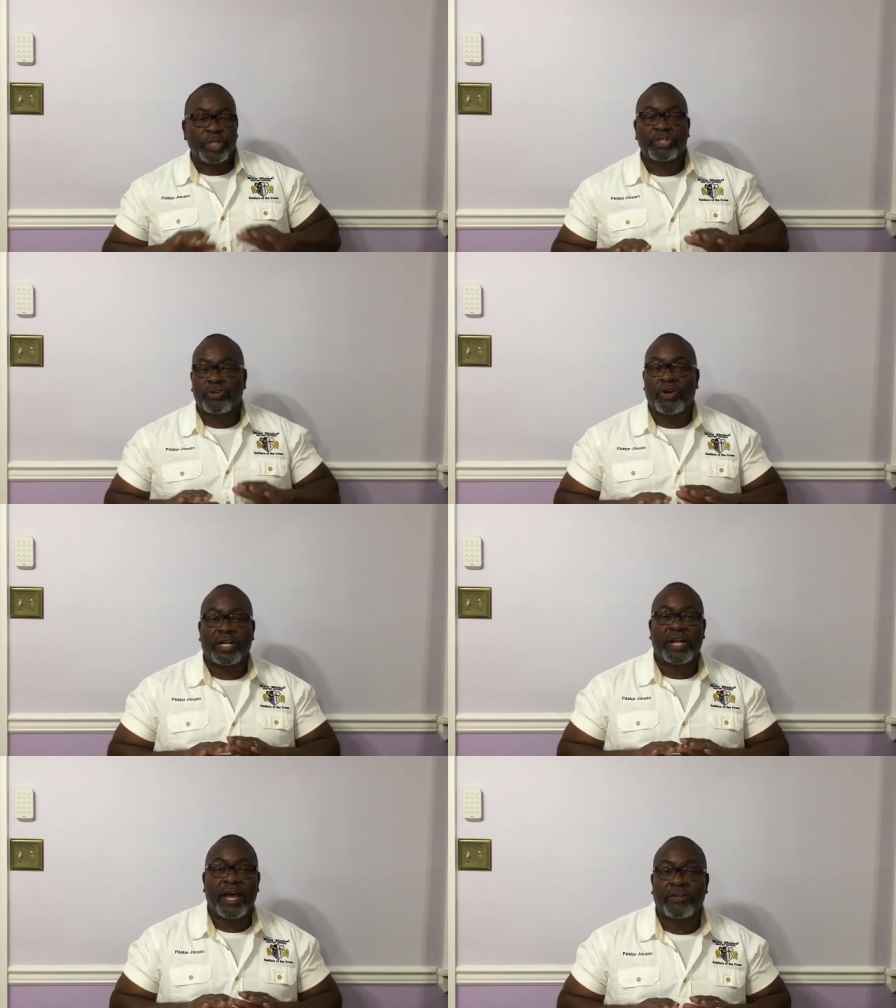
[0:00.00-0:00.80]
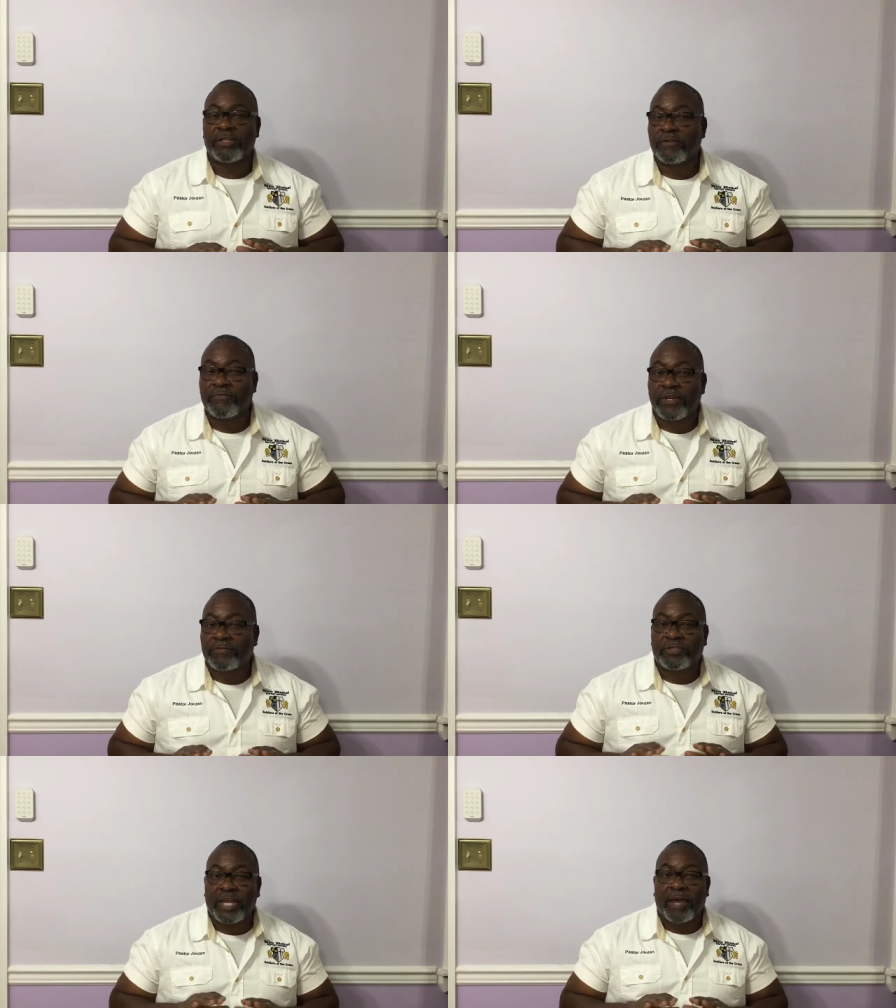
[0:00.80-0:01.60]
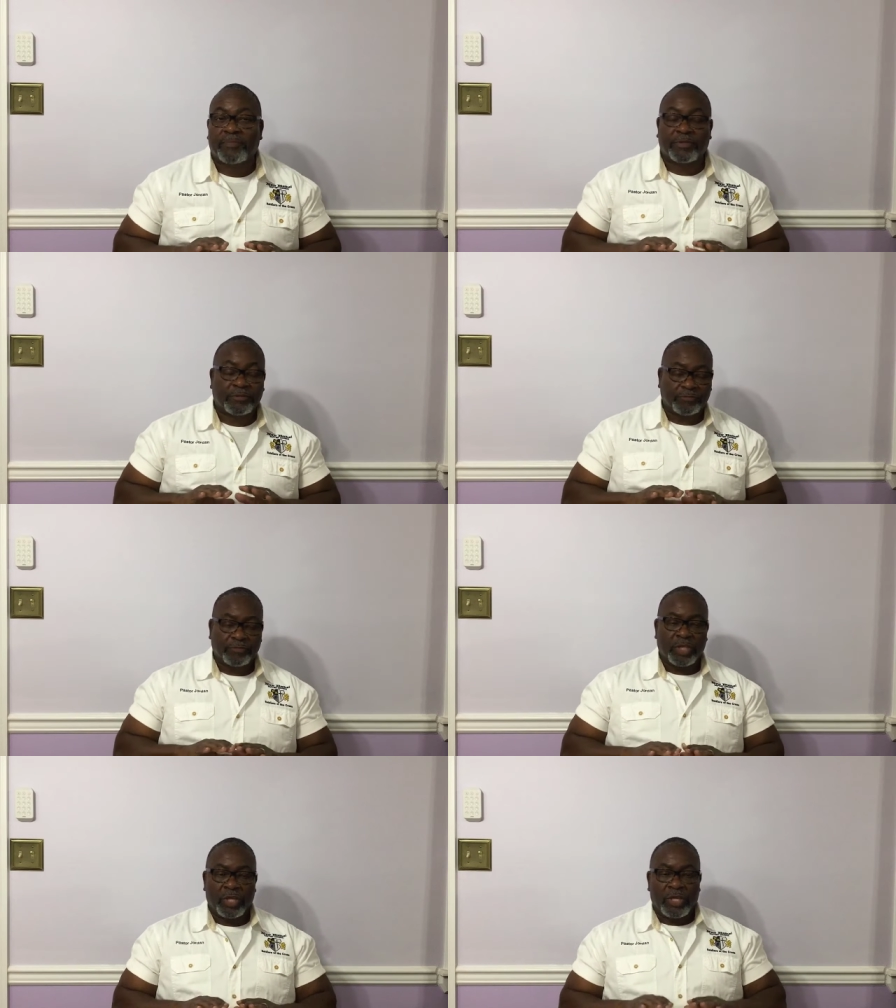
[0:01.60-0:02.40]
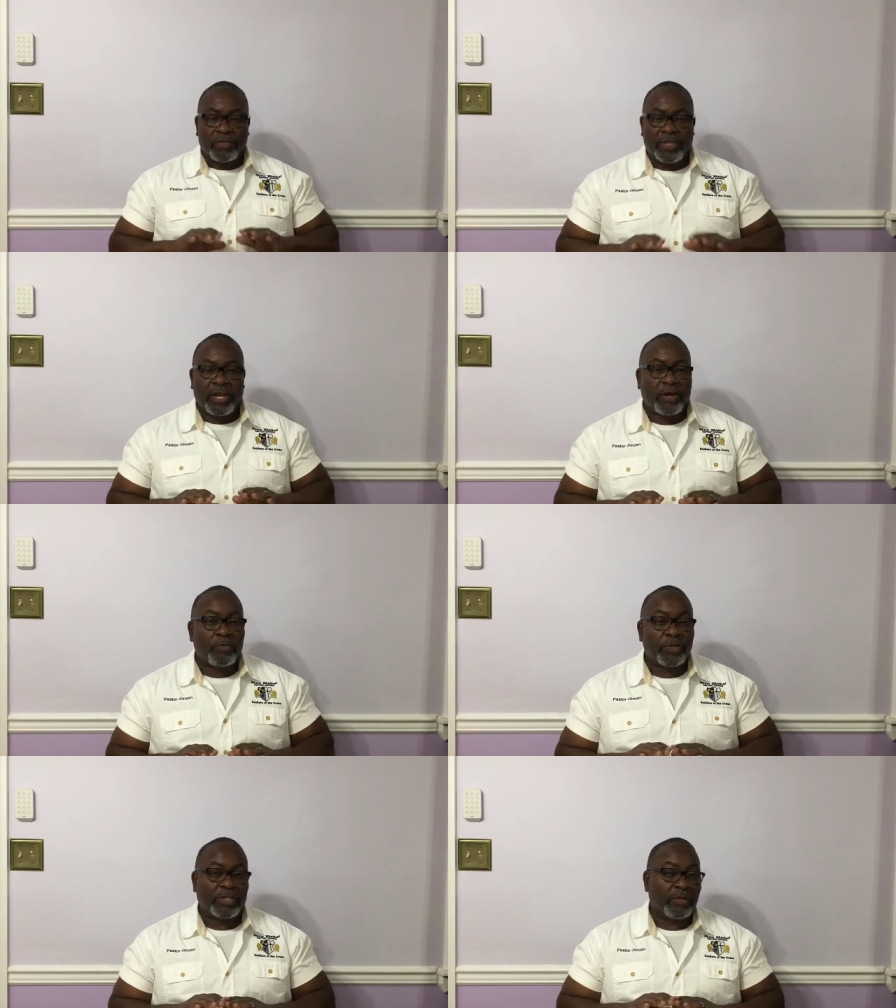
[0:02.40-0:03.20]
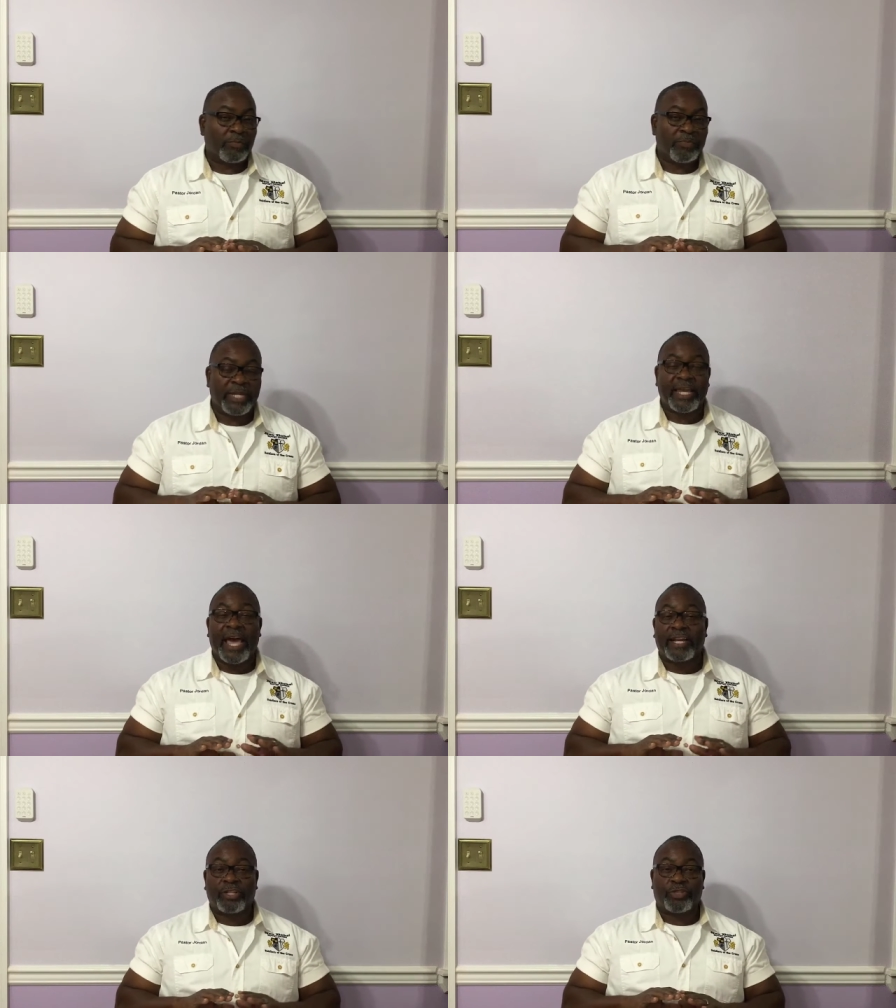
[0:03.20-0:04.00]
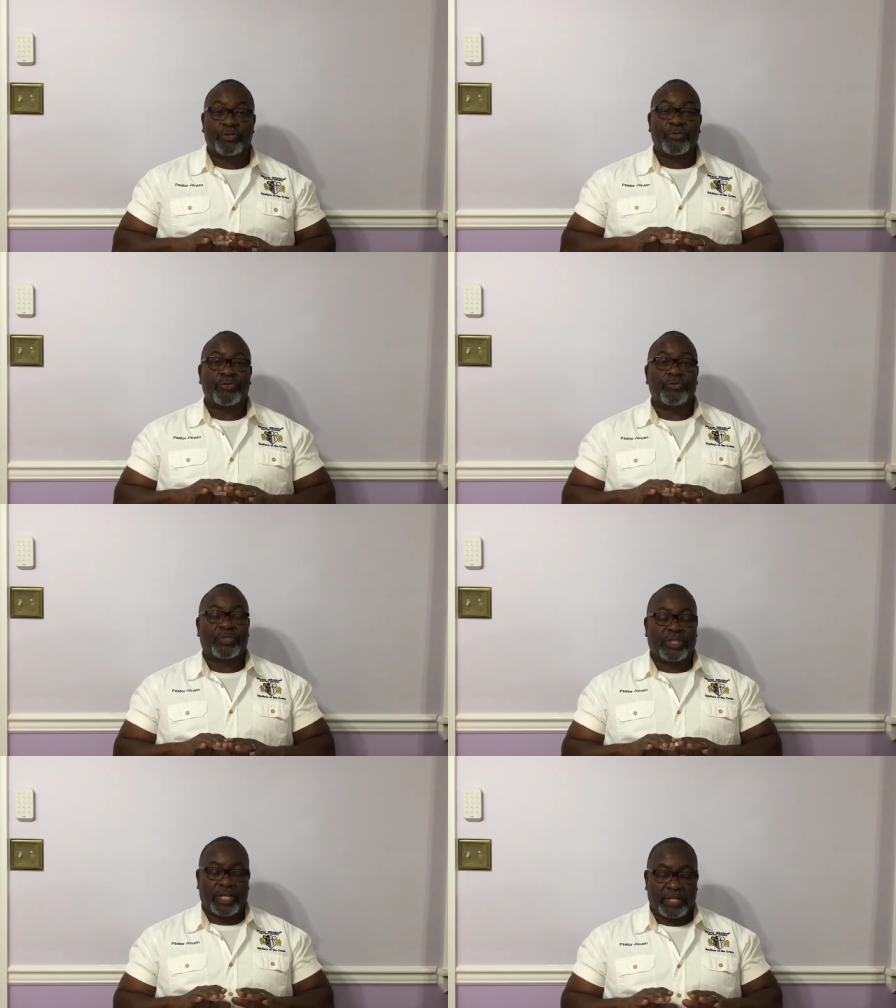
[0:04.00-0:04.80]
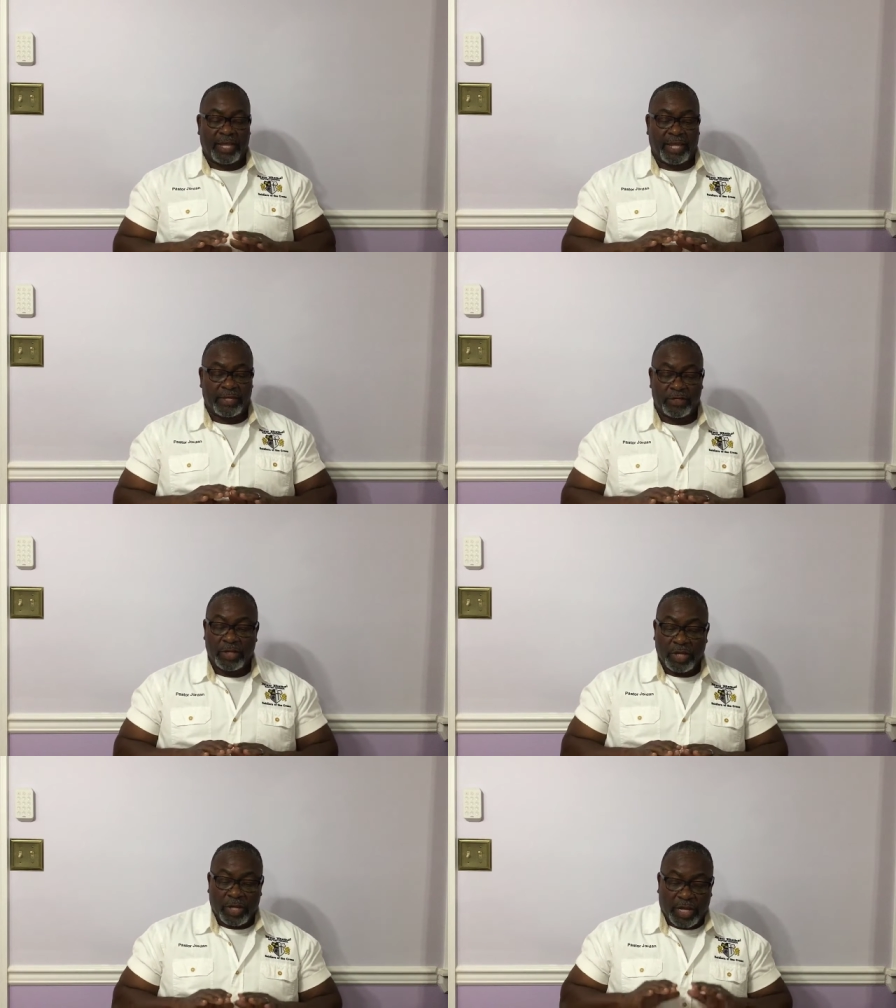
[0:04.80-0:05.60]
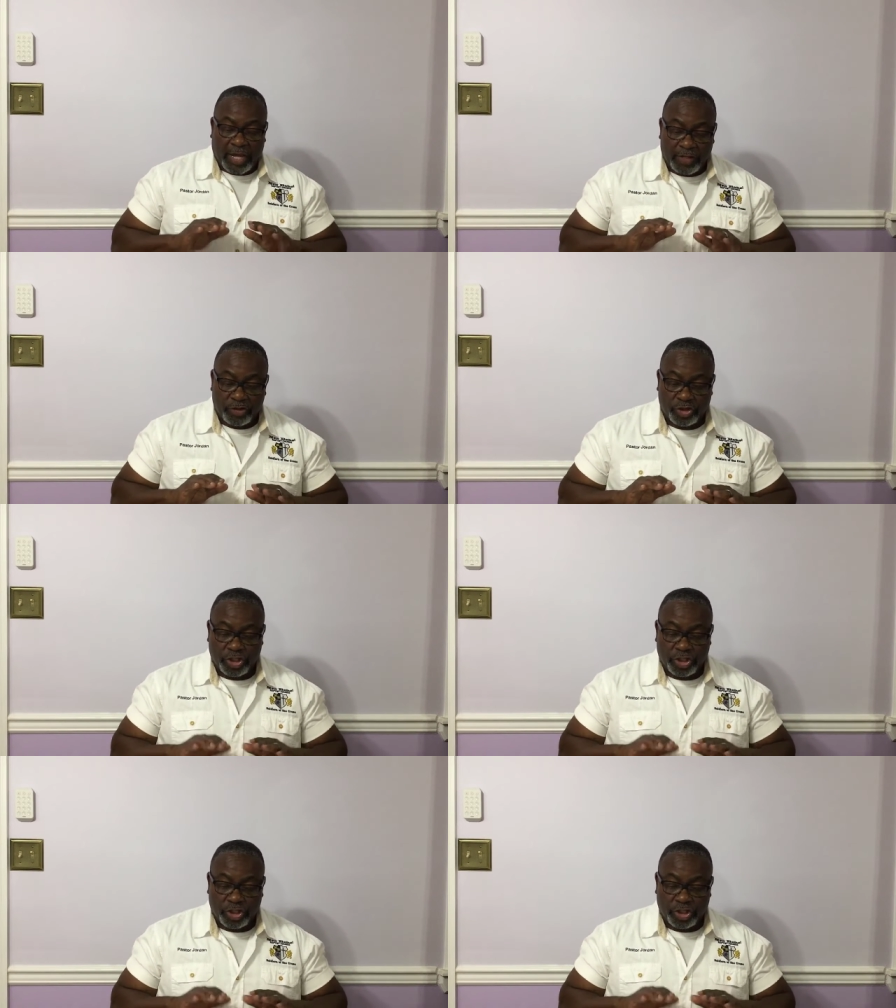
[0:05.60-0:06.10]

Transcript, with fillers: we started out in the fifth chapter there with the Beatitudes that and and